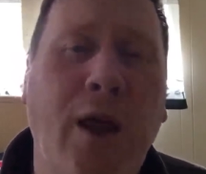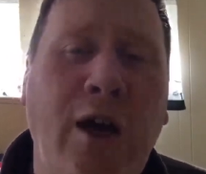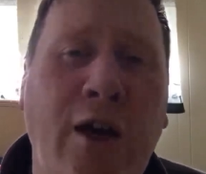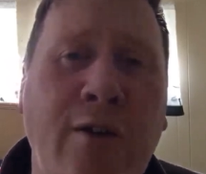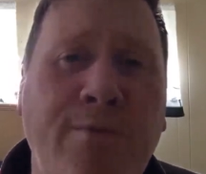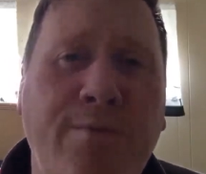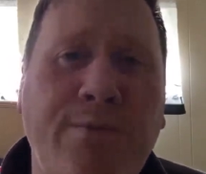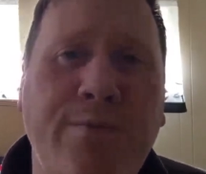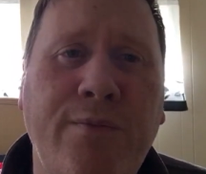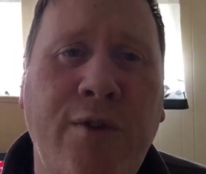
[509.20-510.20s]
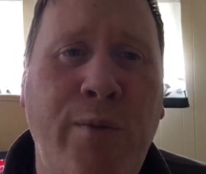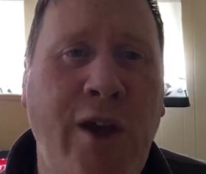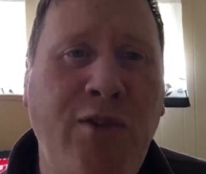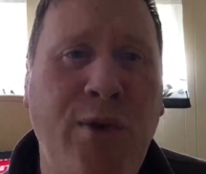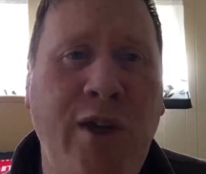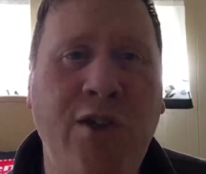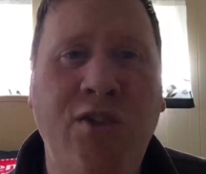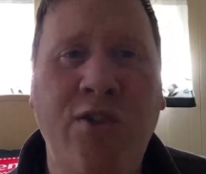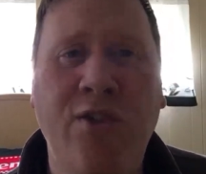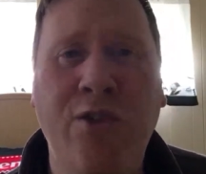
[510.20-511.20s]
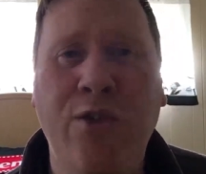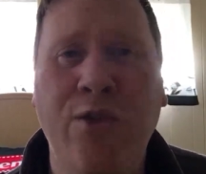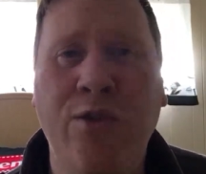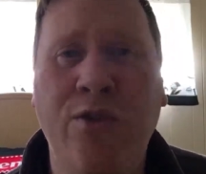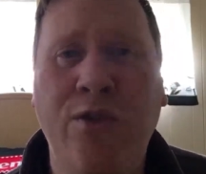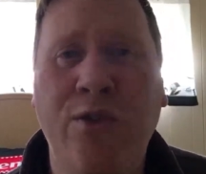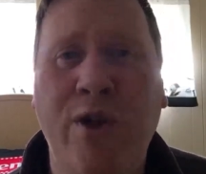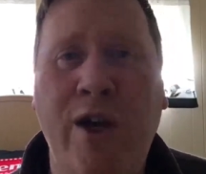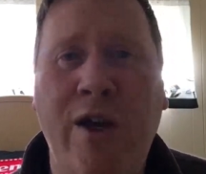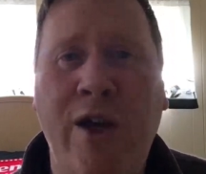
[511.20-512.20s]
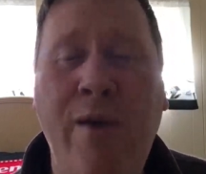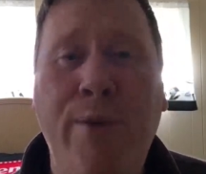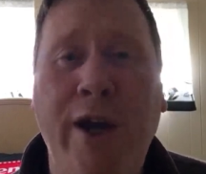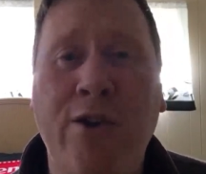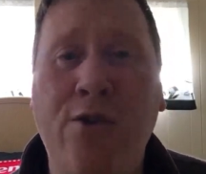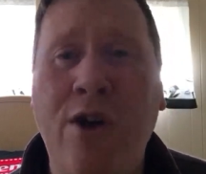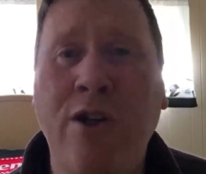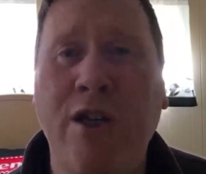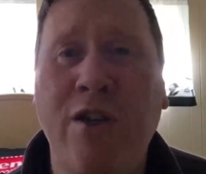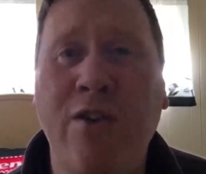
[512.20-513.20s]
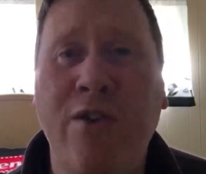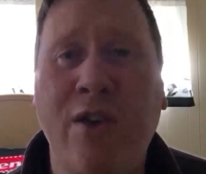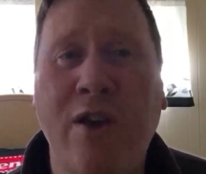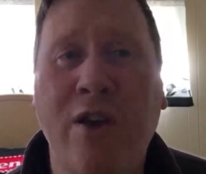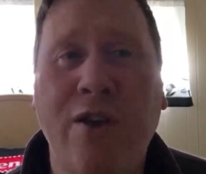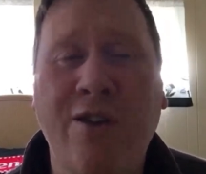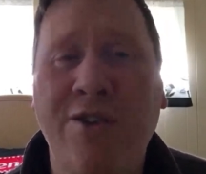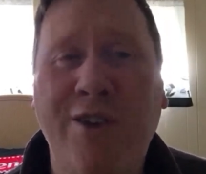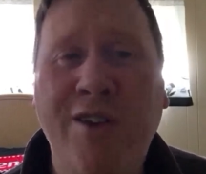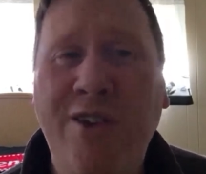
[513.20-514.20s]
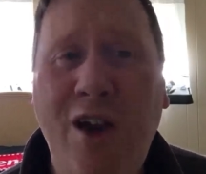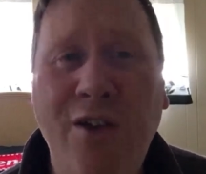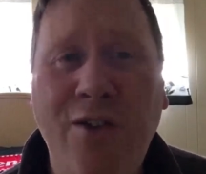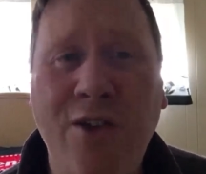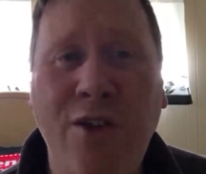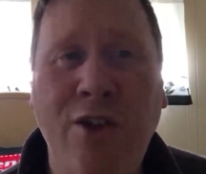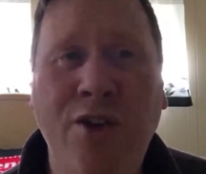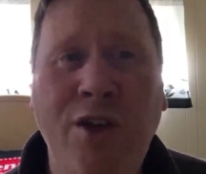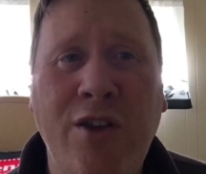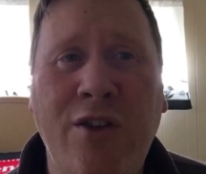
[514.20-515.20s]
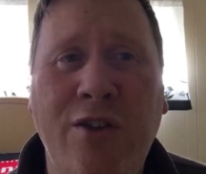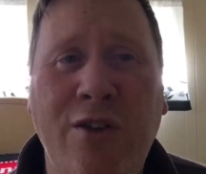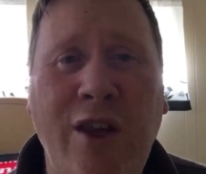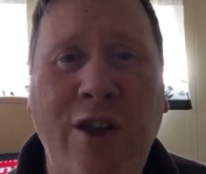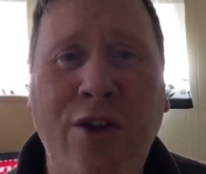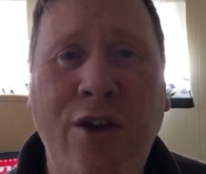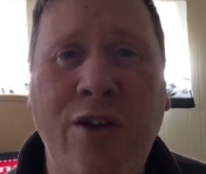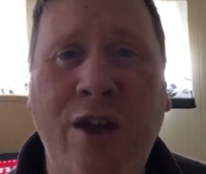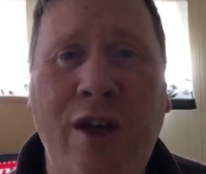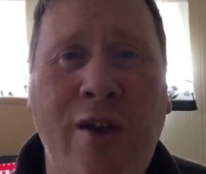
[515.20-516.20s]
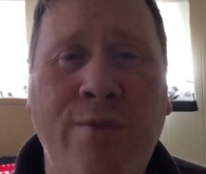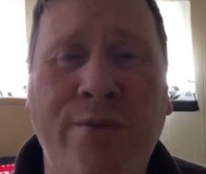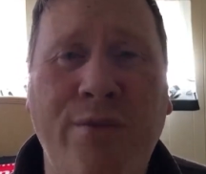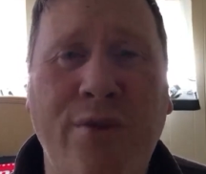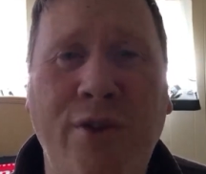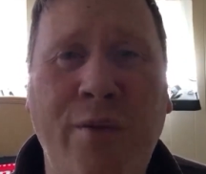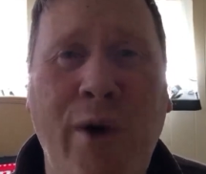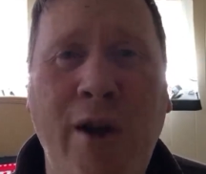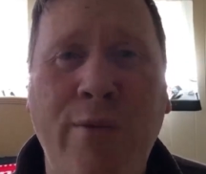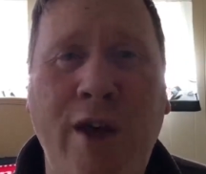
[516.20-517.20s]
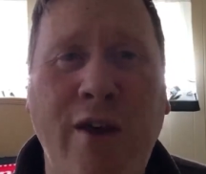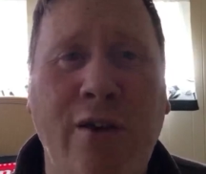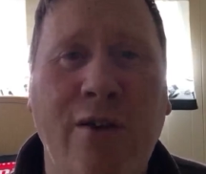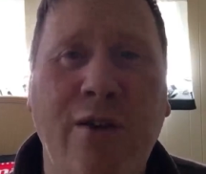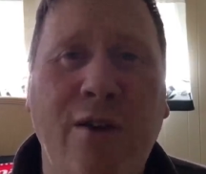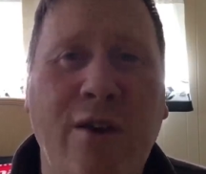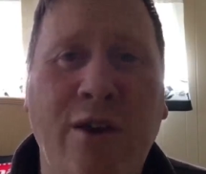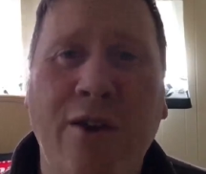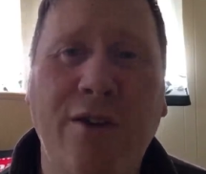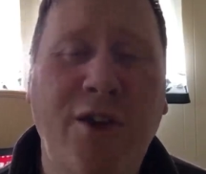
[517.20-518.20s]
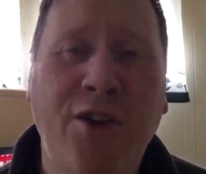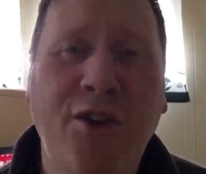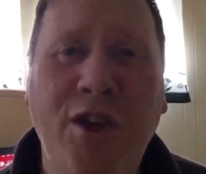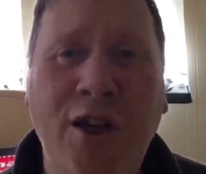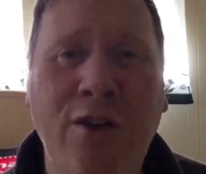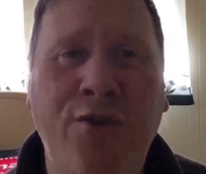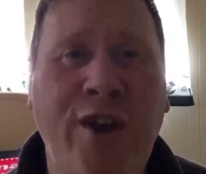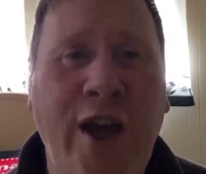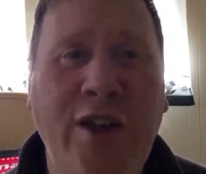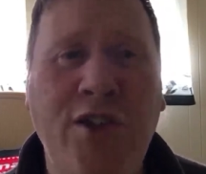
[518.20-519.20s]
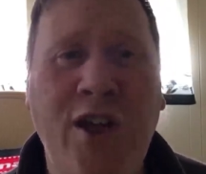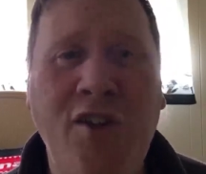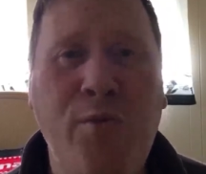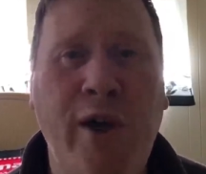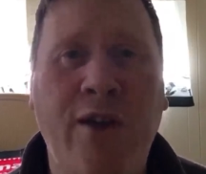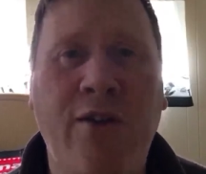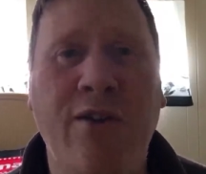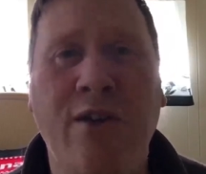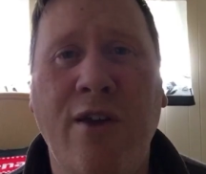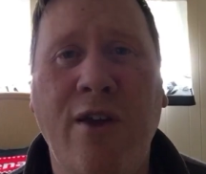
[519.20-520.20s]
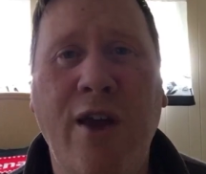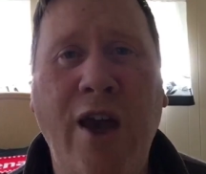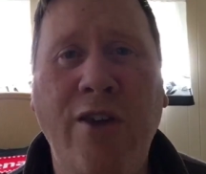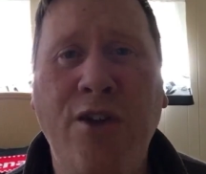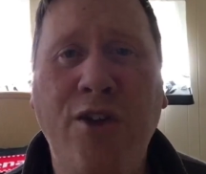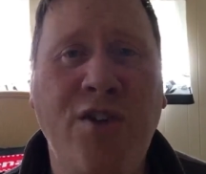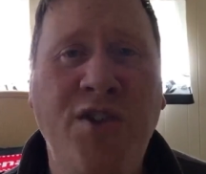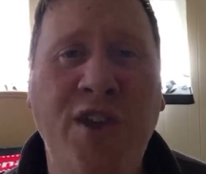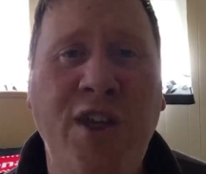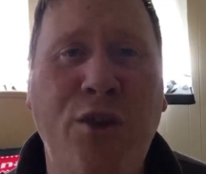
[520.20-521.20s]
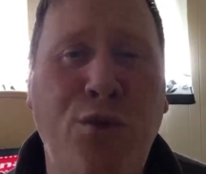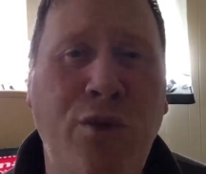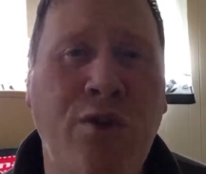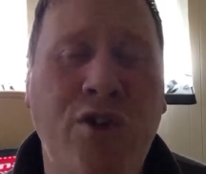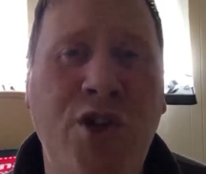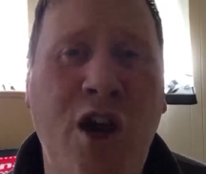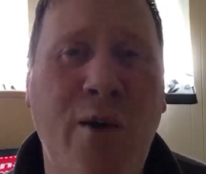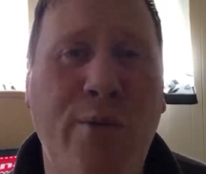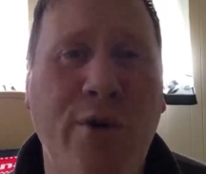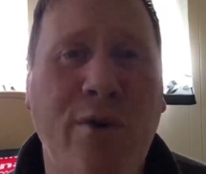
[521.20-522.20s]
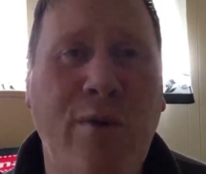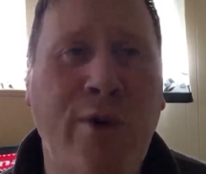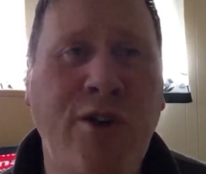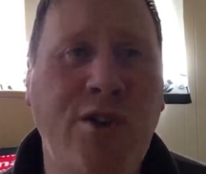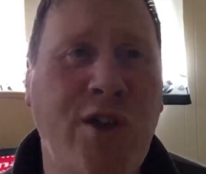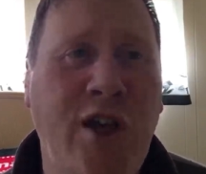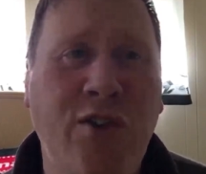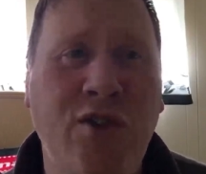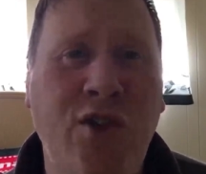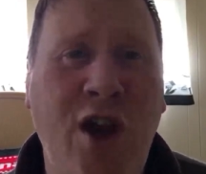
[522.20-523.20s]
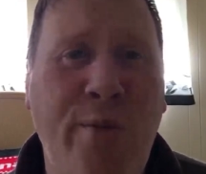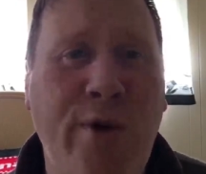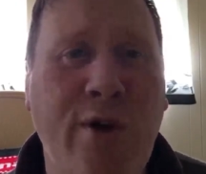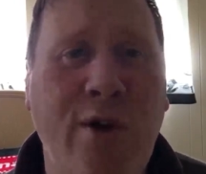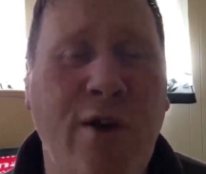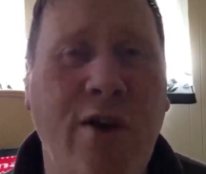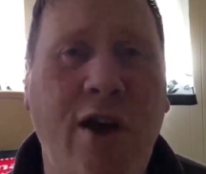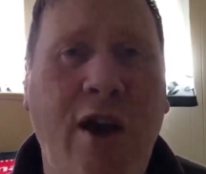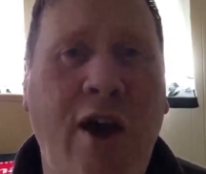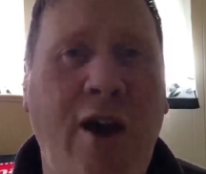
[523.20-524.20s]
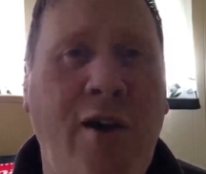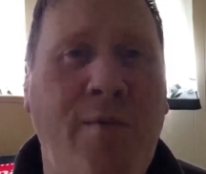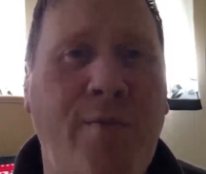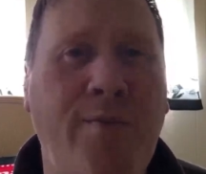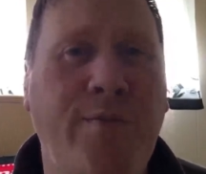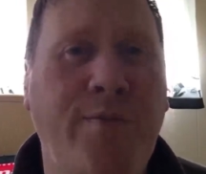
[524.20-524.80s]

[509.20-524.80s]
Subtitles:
The best way to impact Kroenke is, 'cause these guys, they look at the bottom line. They're looking at the financial aspect, and they're going to see through the shop, the merchandising shop, um,